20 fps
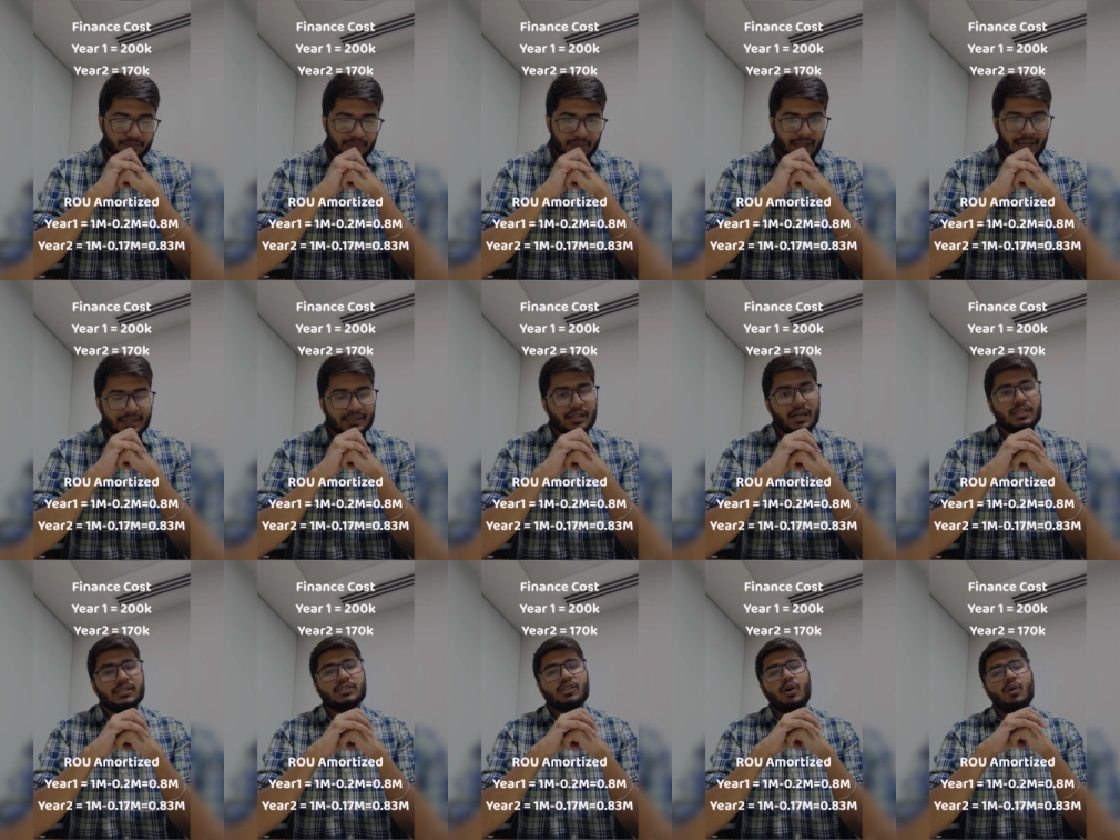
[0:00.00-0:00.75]
And
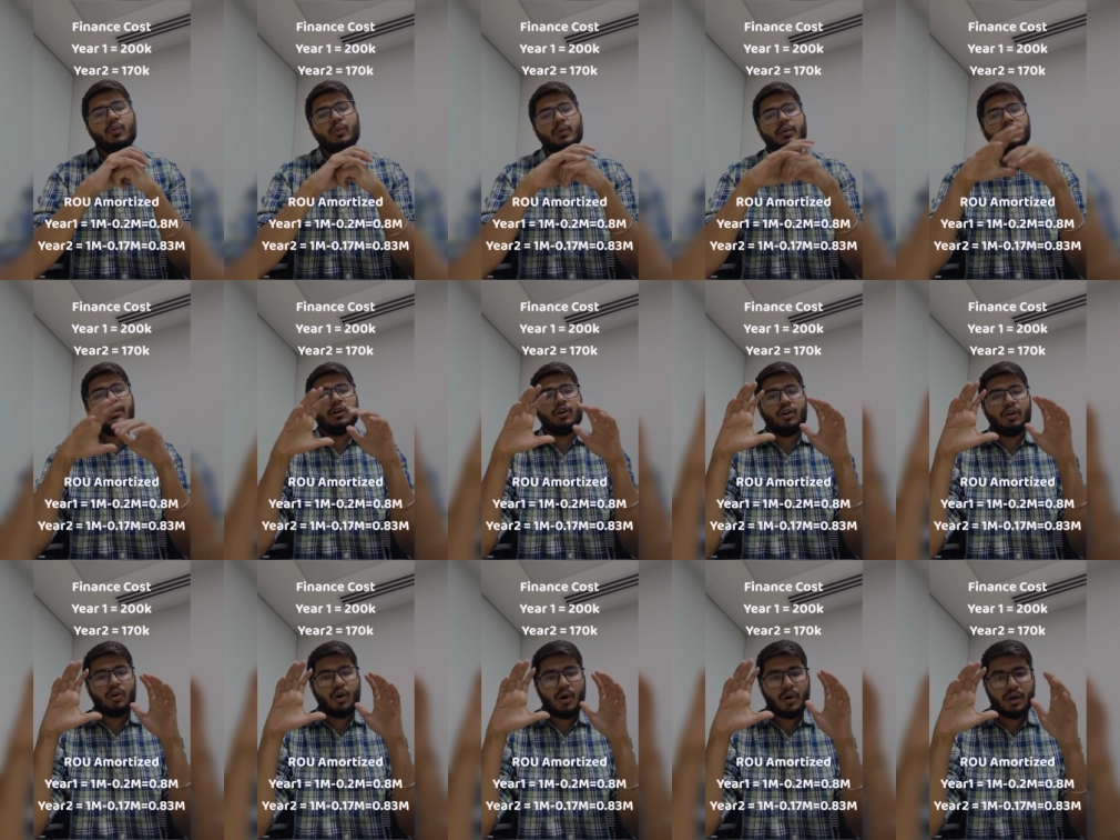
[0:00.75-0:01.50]
that's how we will
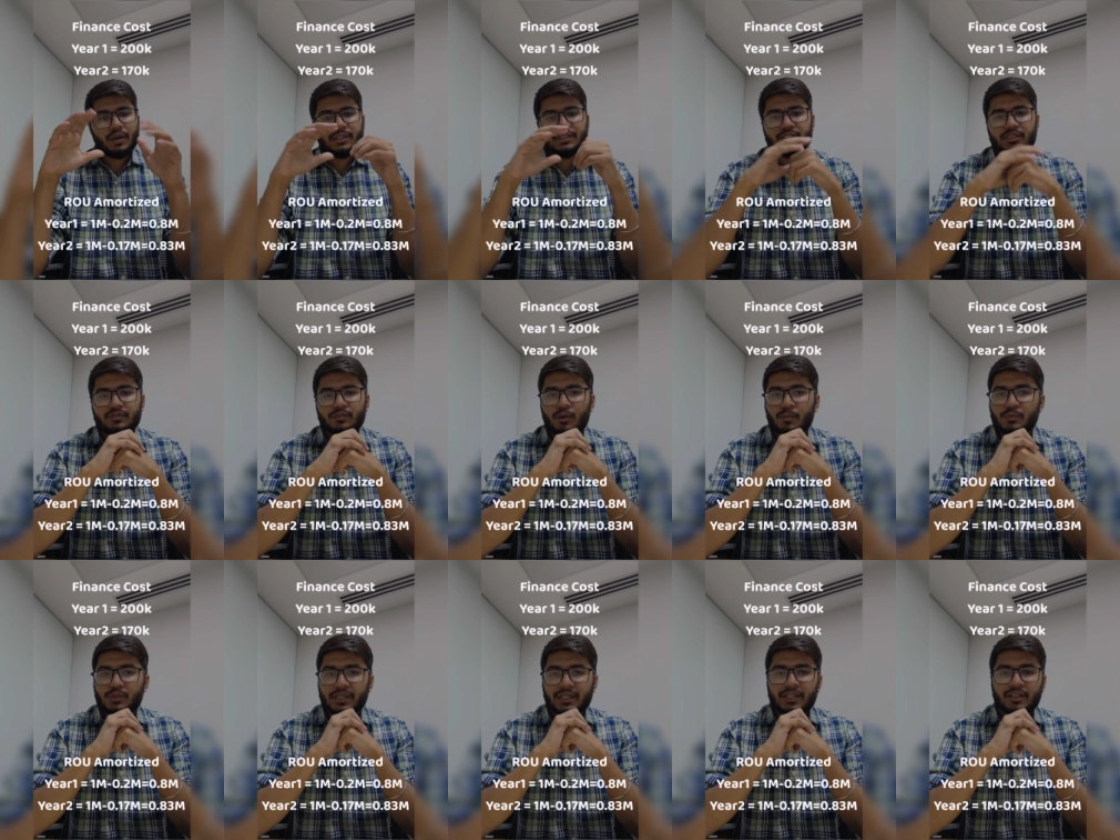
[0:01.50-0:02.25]
achieve
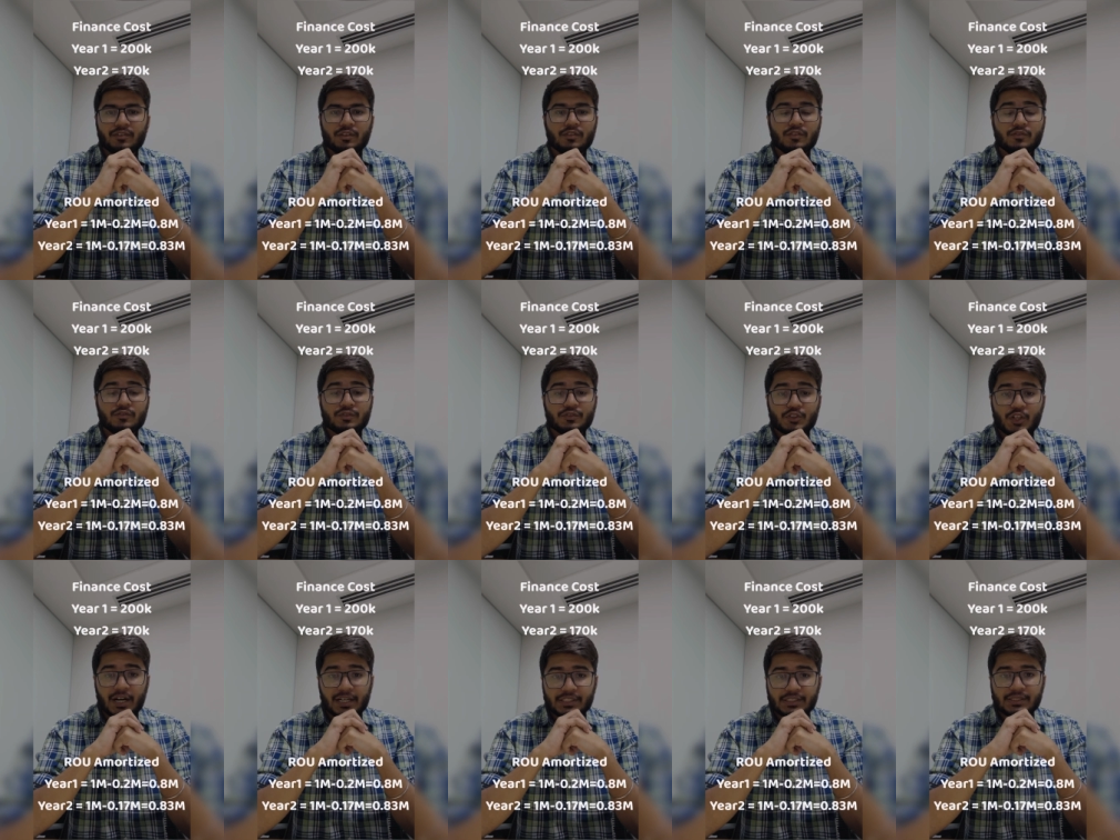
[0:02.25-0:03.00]
objective of
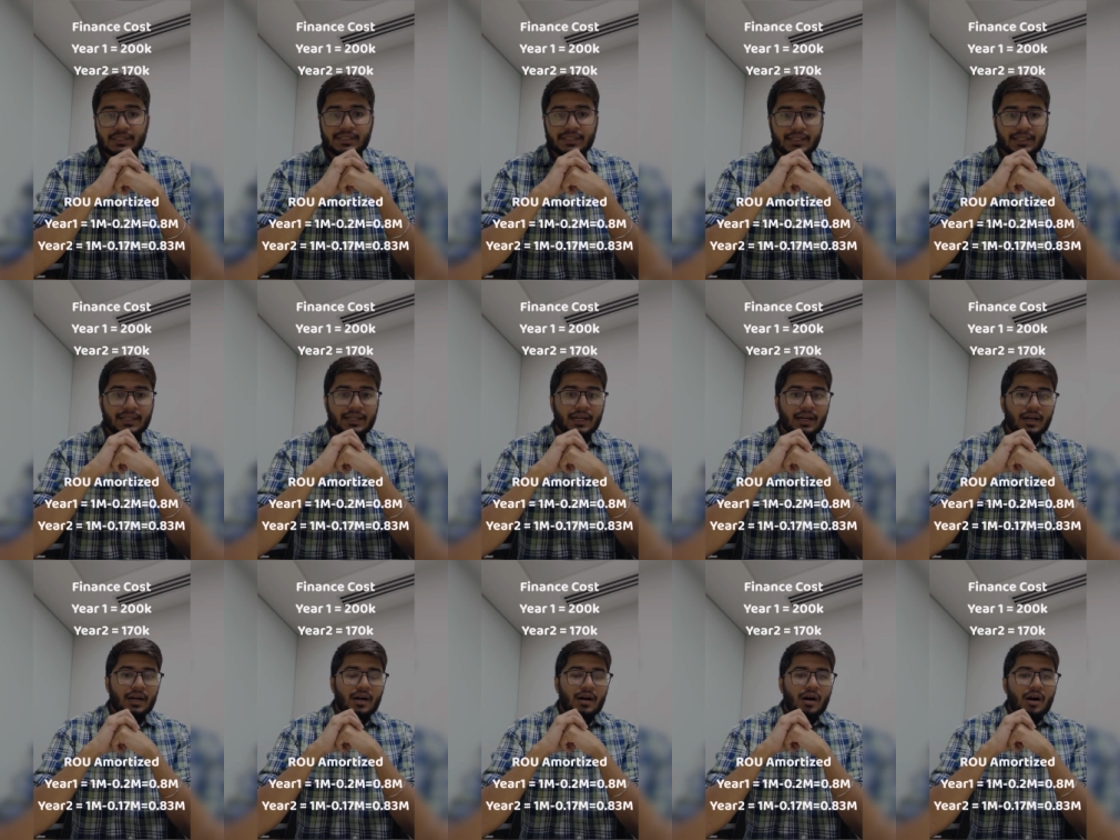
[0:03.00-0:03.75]
charging
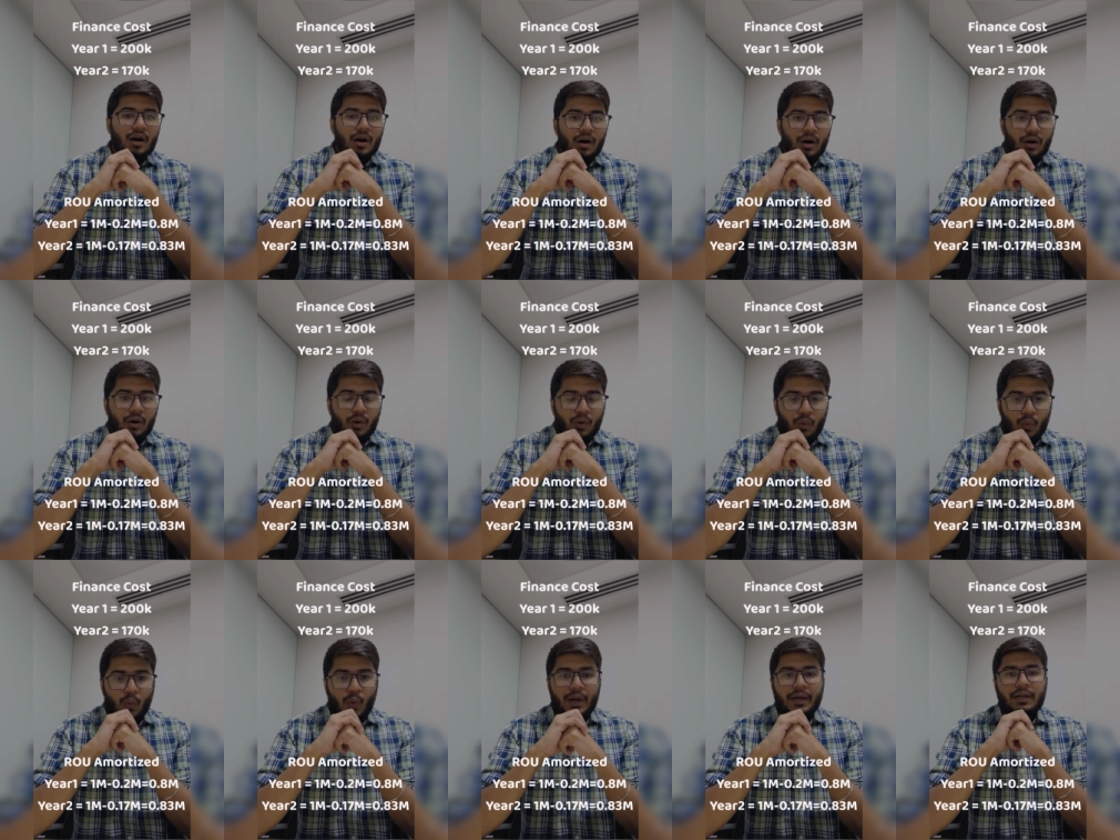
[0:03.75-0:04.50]

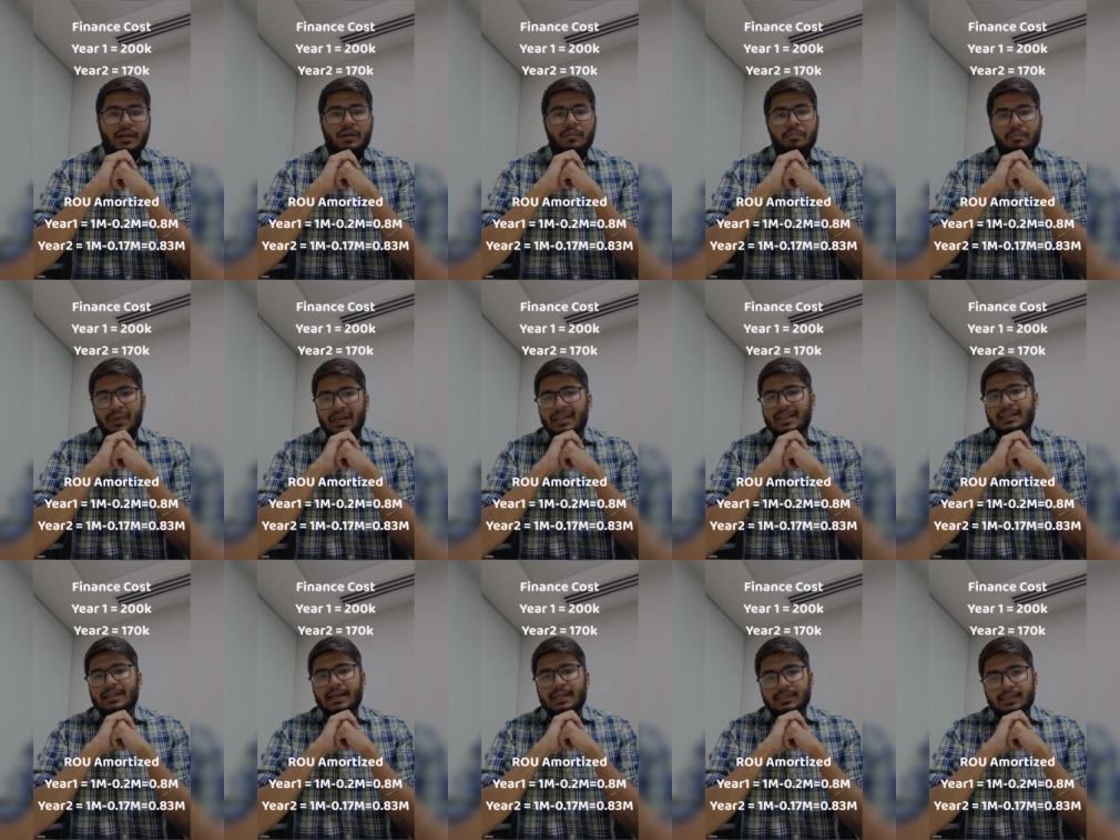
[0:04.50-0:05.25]
1
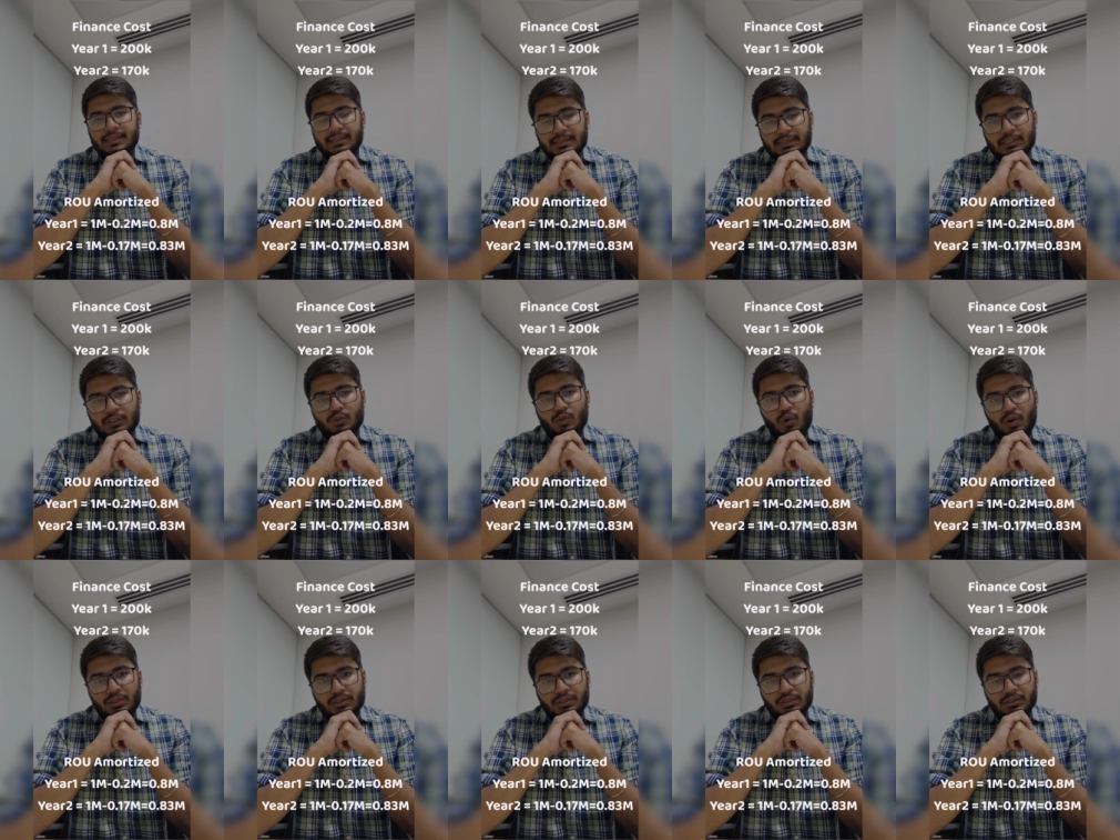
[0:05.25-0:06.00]
million as a lease
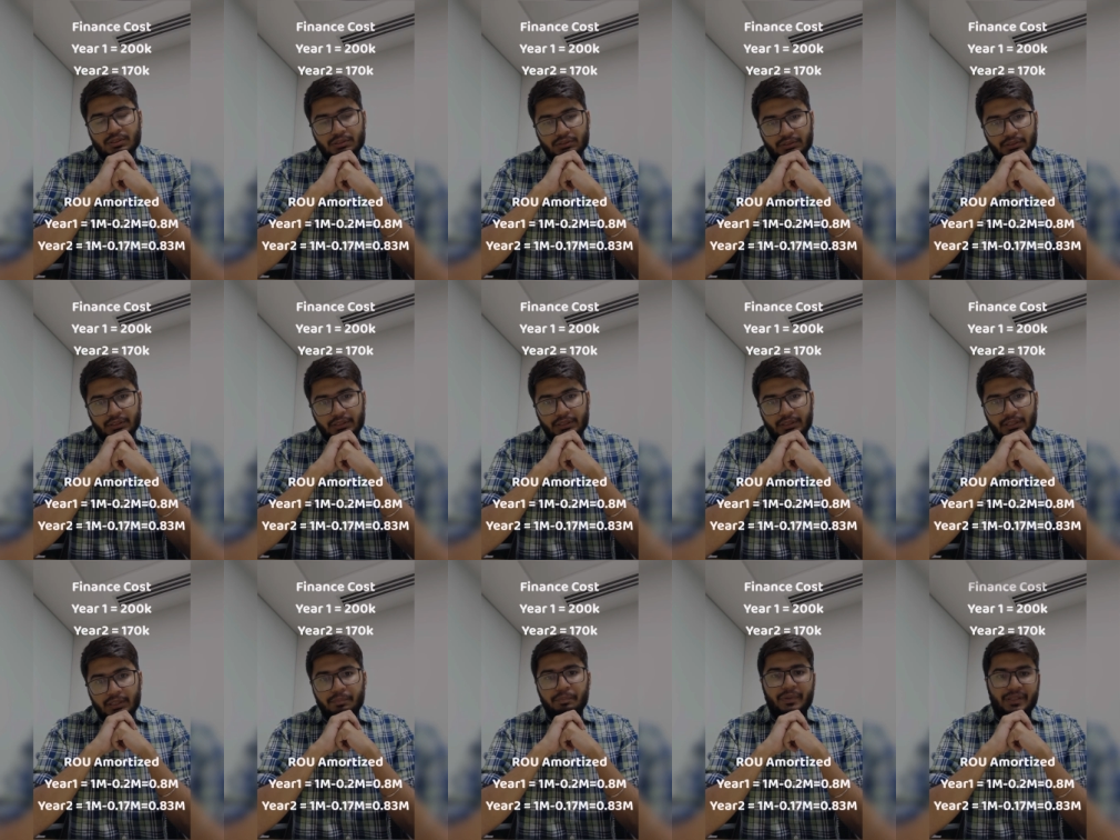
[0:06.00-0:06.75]
cost
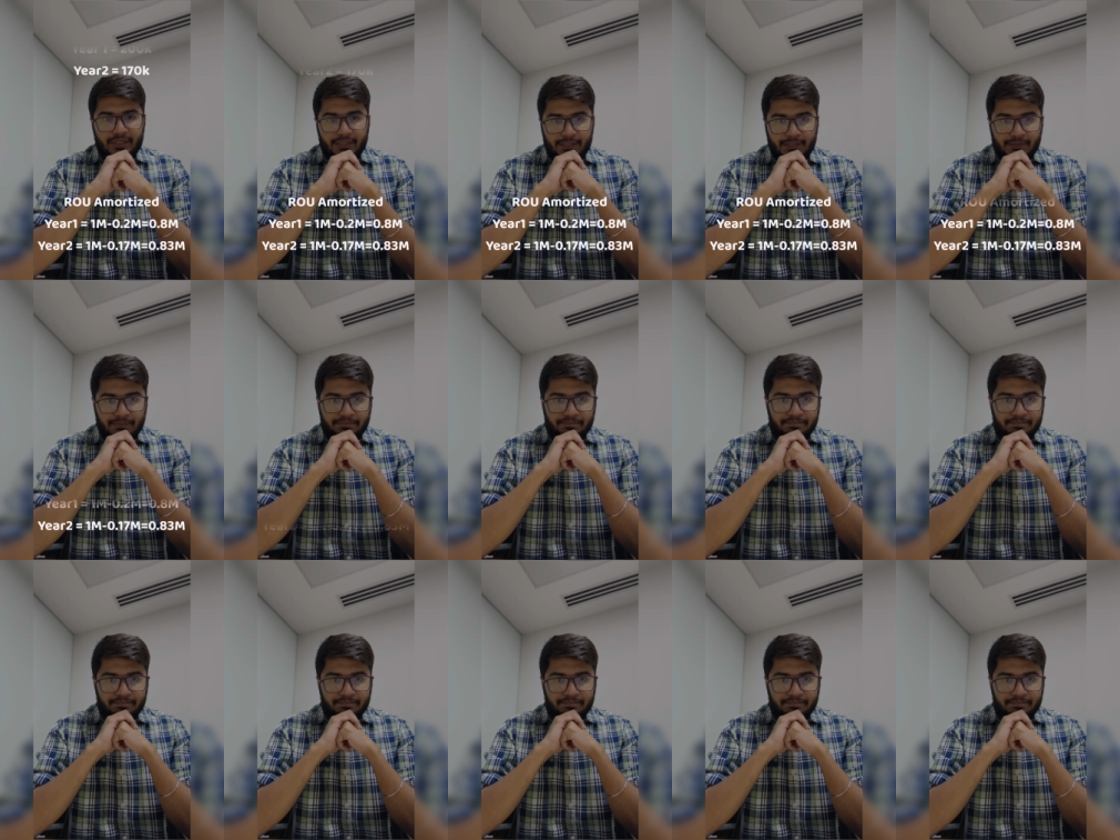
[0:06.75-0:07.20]
in P&L.